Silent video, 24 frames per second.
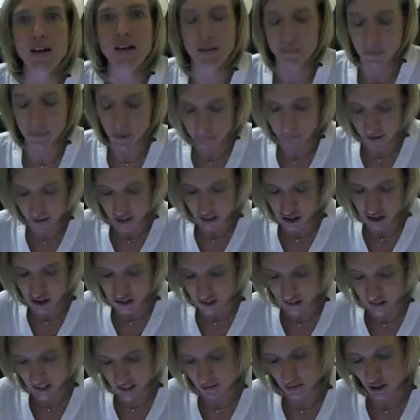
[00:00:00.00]
publications
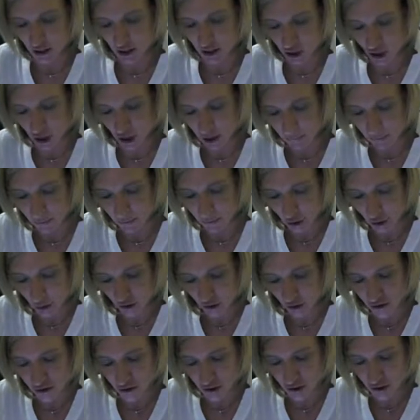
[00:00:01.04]
that came to the top of my Google
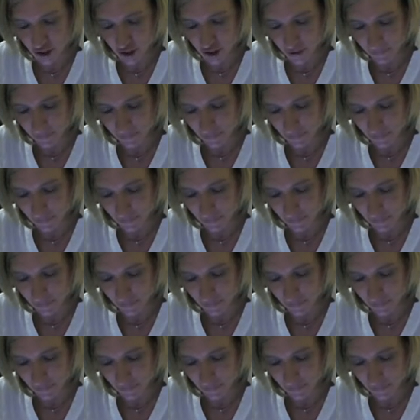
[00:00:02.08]
search.